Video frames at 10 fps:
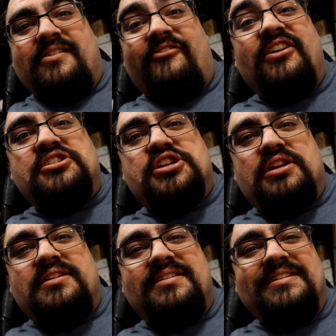
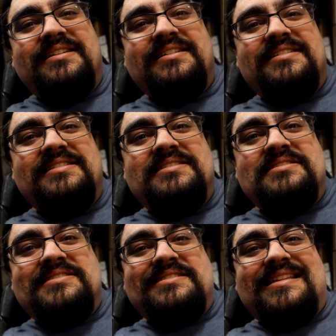fiction
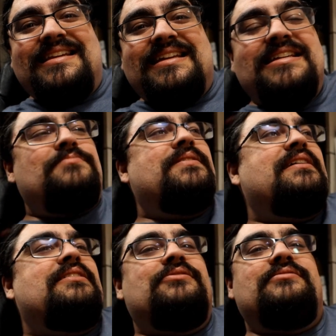that he's
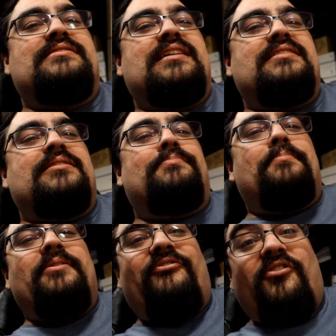being used as the
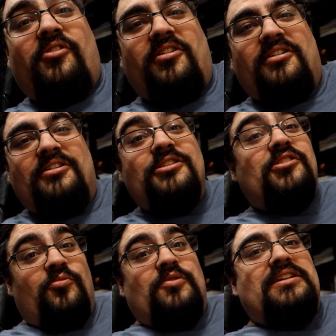puppet for
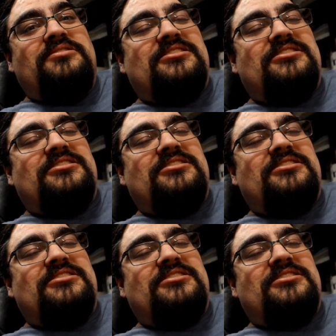the real